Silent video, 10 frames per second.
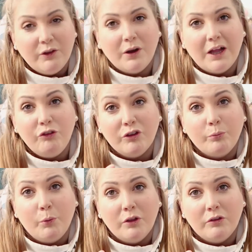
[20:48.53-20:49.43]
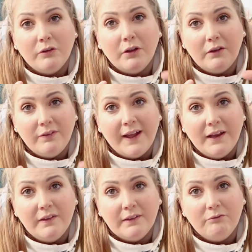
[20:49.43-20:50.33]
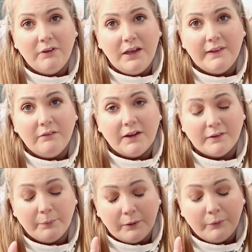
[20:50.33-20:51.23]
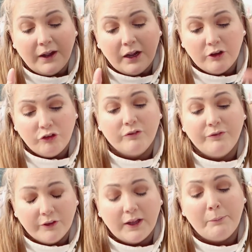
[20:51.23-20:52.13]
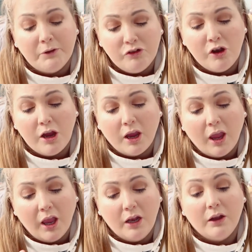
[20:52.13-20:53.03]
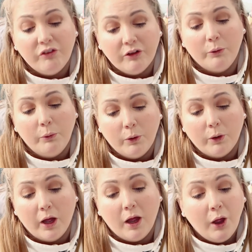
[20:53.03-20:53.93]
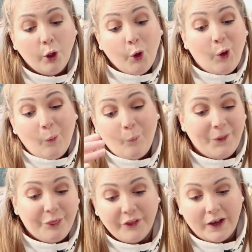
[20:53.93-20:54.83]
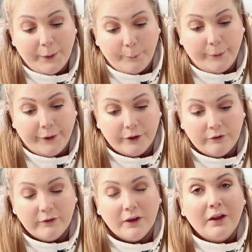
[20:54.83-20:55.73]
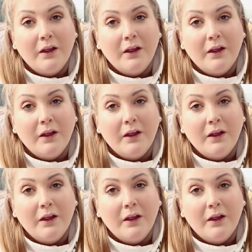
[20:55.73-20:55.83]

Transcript: no, I just want a nice easy recipe where I shove the gammon joint in the slow cooker with the liquid